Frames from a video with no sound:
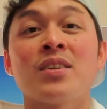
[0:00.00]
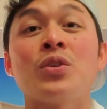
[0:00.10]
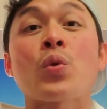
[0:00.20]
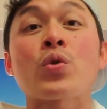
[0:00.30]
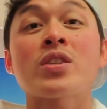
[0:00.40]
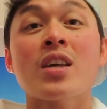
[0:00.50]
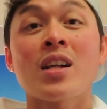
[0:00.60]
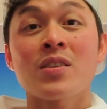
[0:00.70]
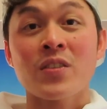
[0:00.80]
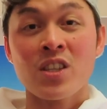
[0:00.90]

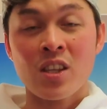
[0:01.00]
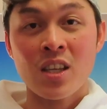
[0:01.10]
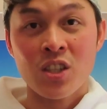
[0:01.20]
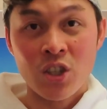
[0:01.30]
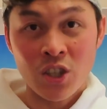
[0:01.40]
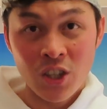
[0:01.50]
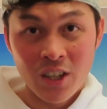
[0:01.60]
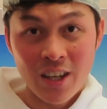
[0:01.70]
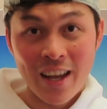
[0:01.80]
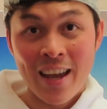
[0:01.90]
yourself as a teacher
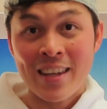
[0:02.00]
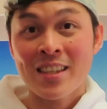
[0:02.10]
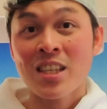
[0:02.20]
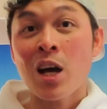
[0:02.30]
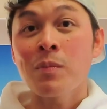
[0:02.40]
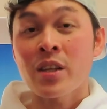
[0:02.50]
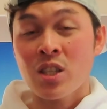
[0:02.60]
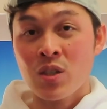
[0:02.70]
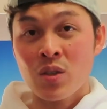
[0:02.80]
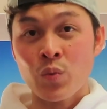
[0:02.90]
and the
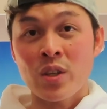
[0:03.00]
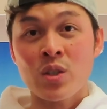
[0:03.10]
tablets with the